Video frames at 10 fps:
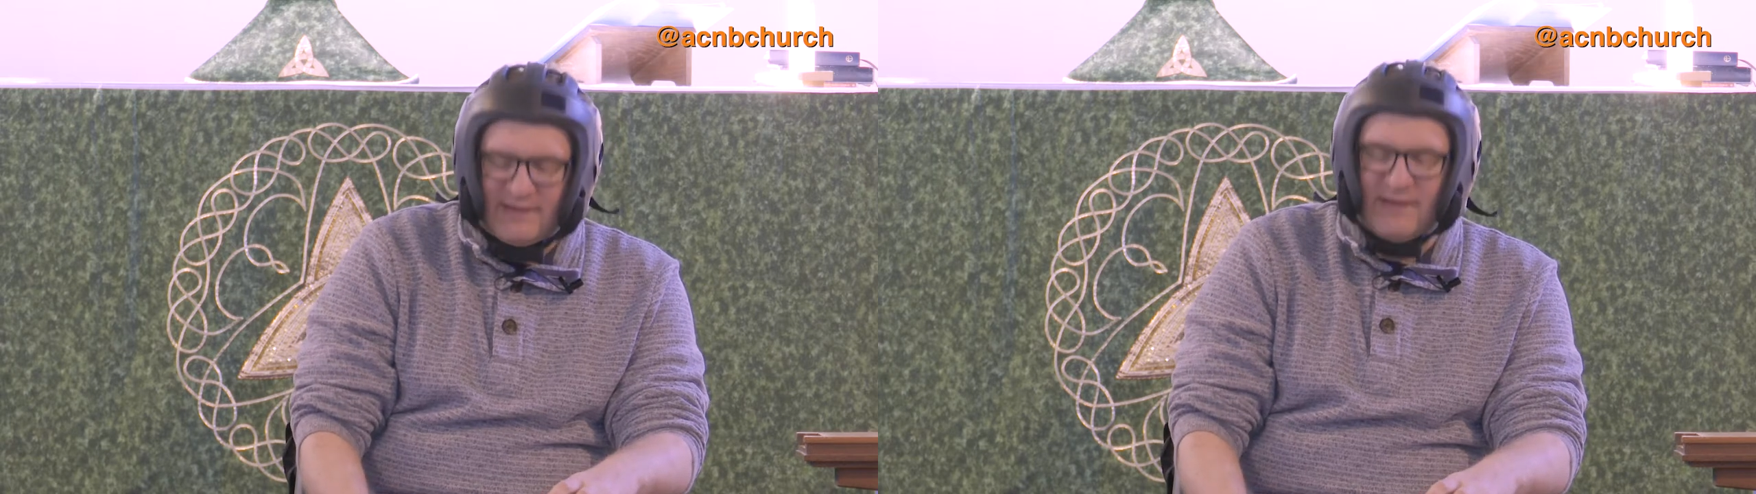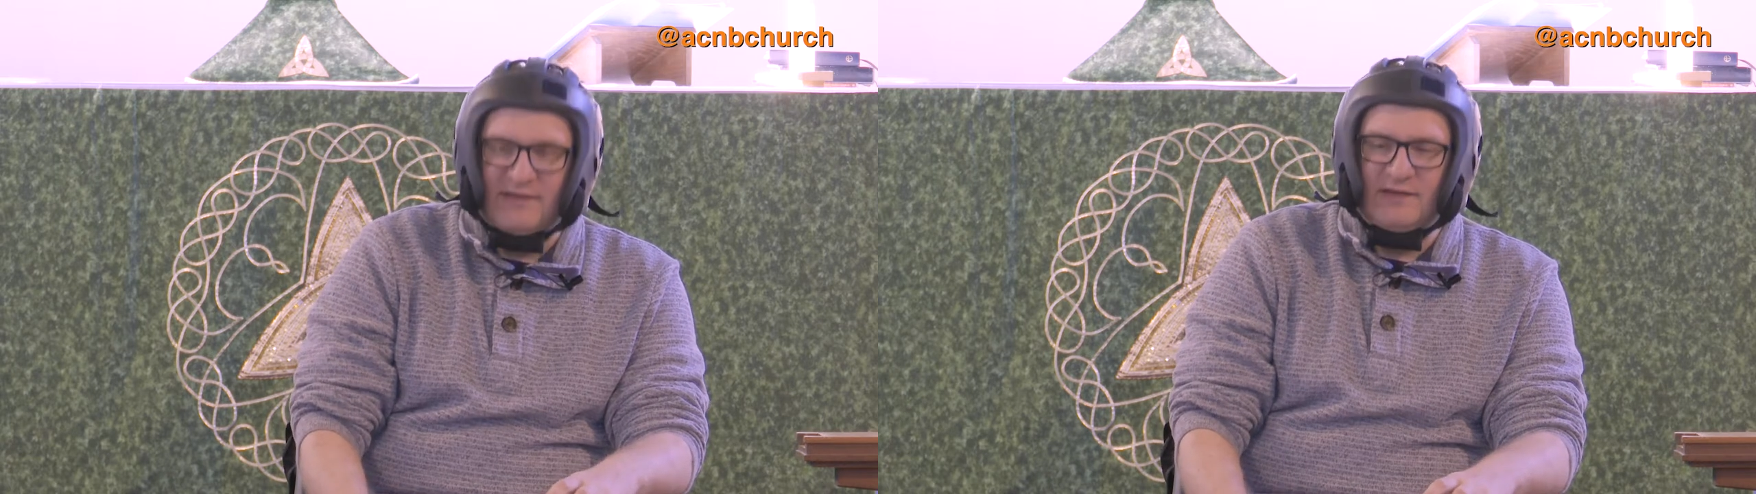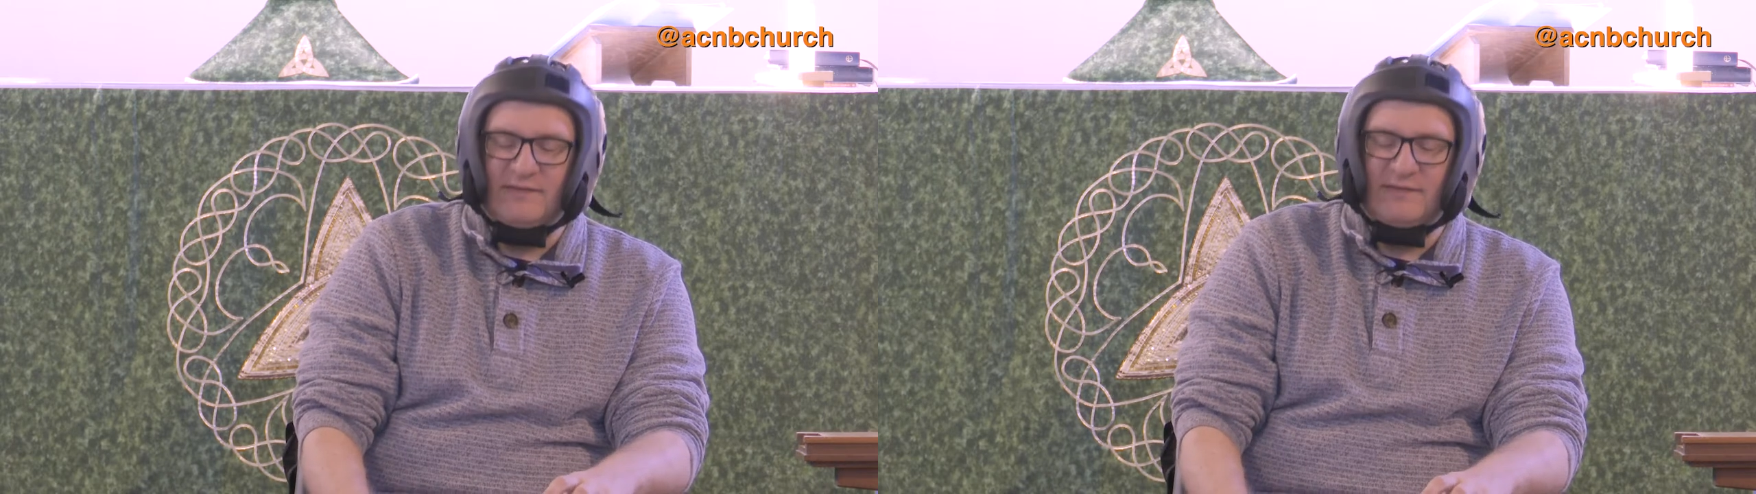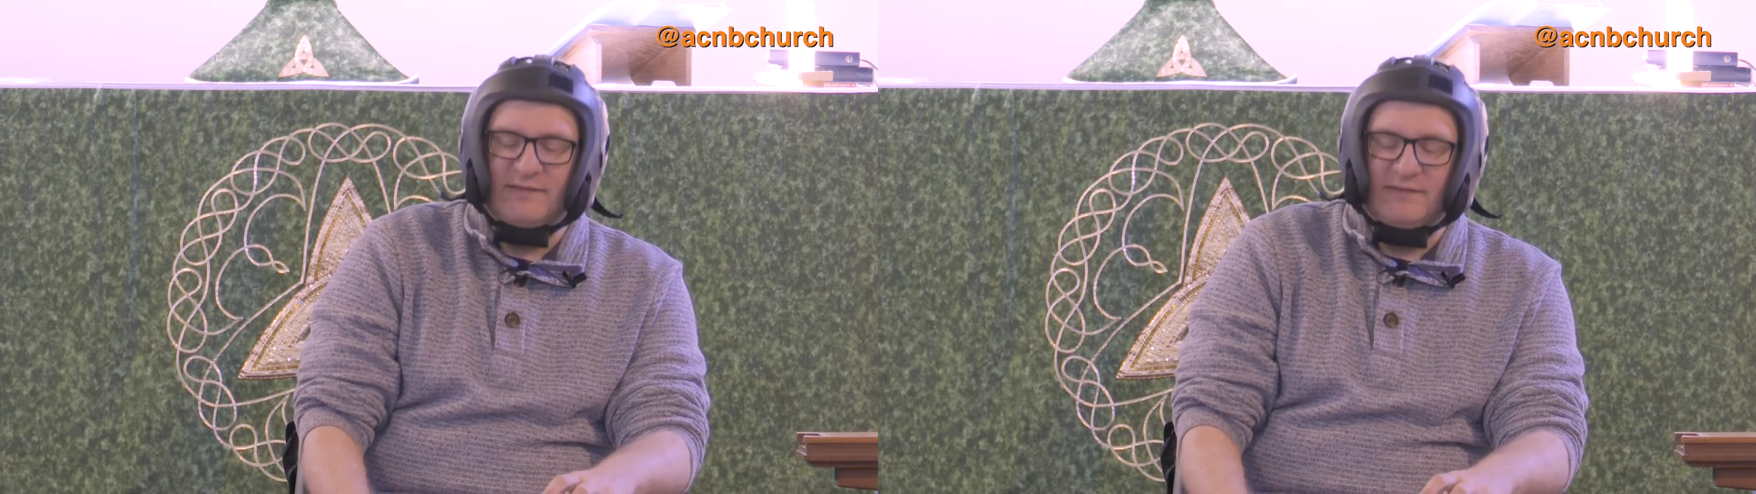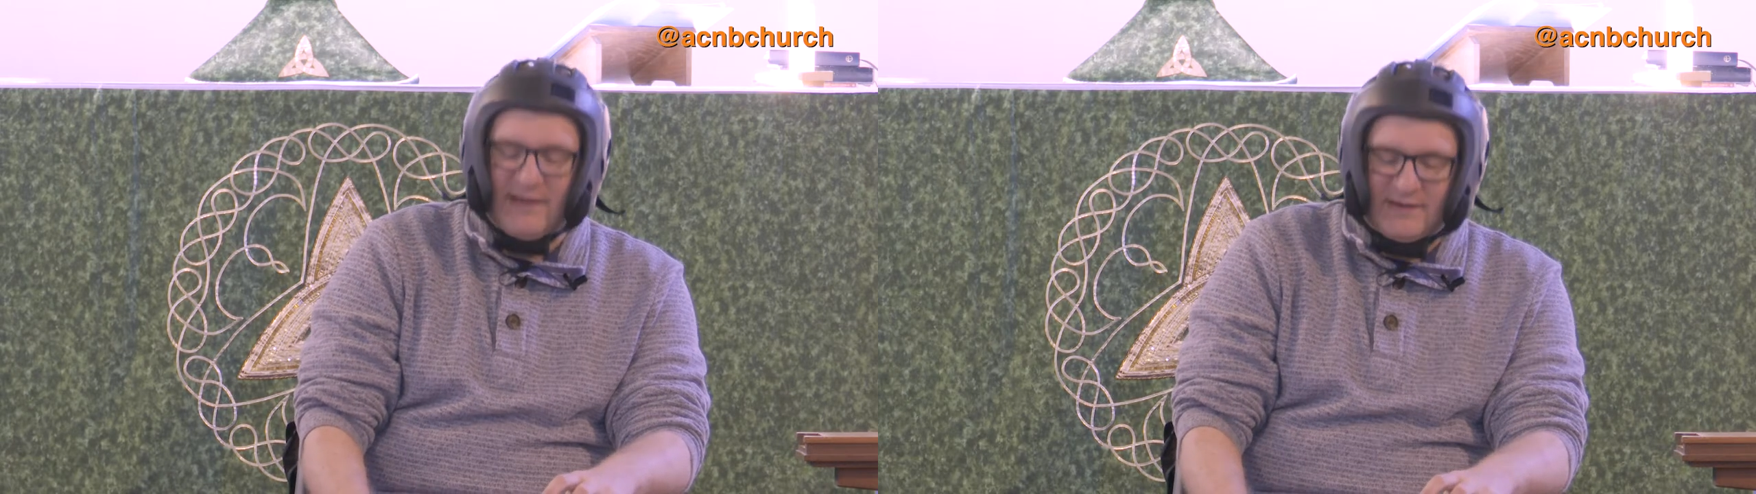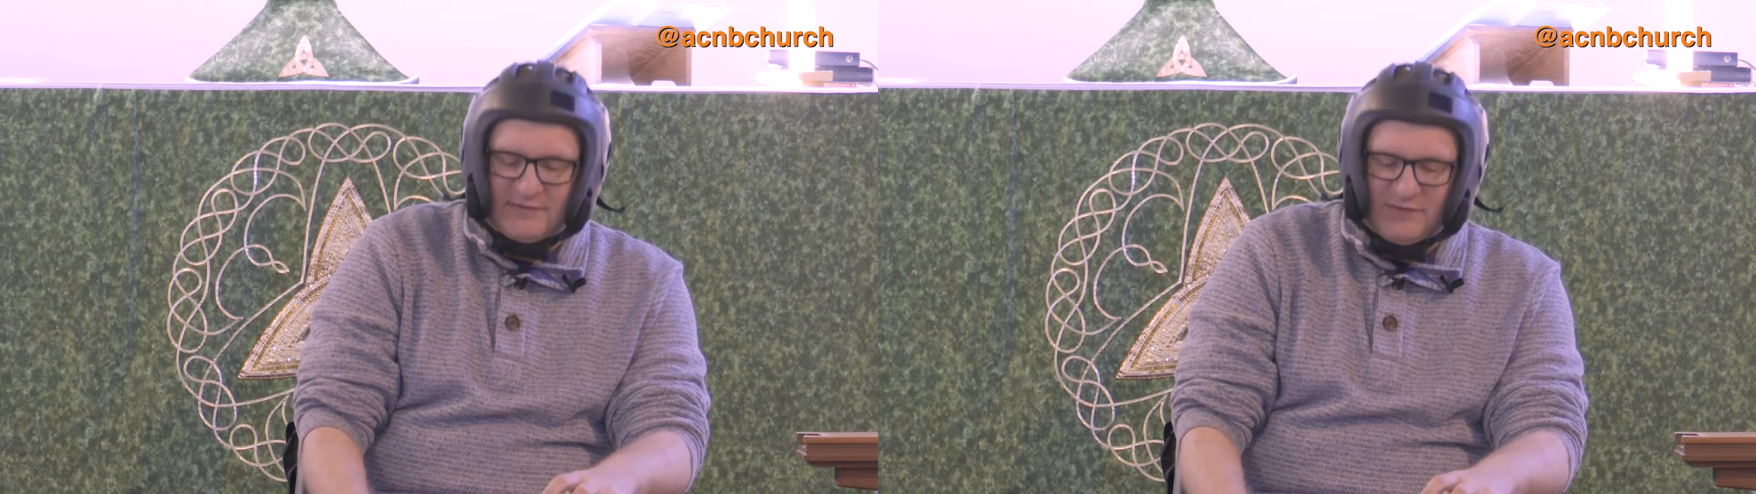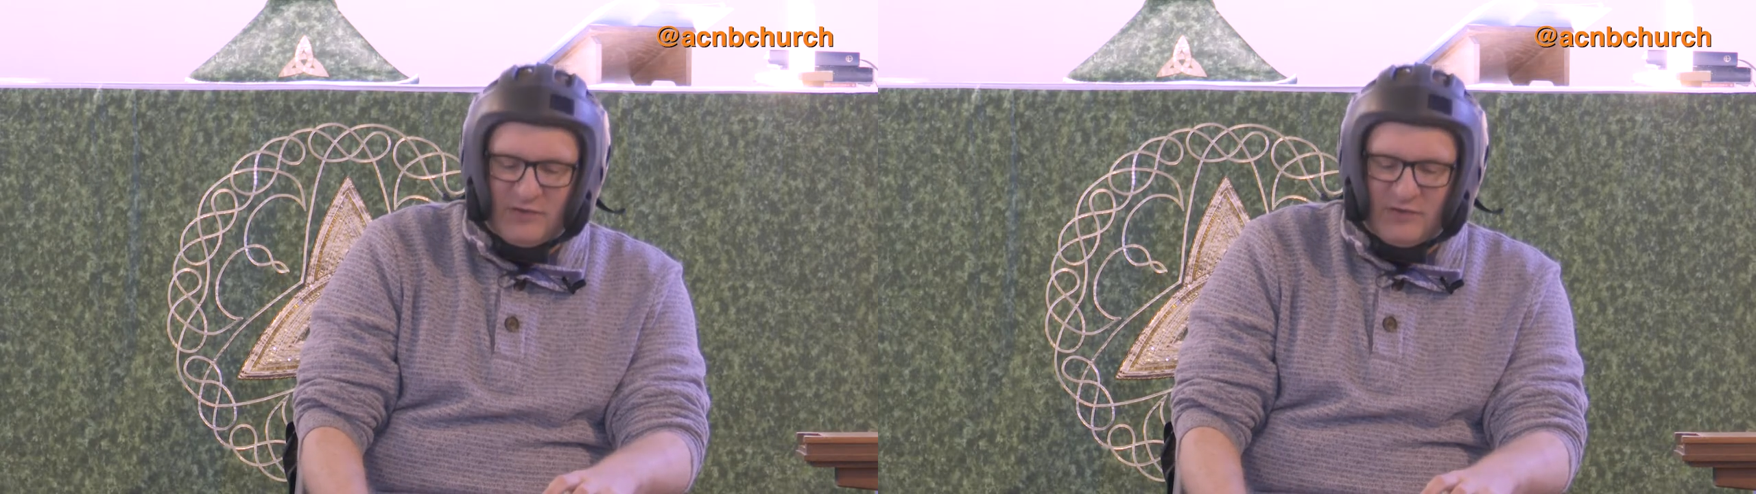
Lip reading: text text,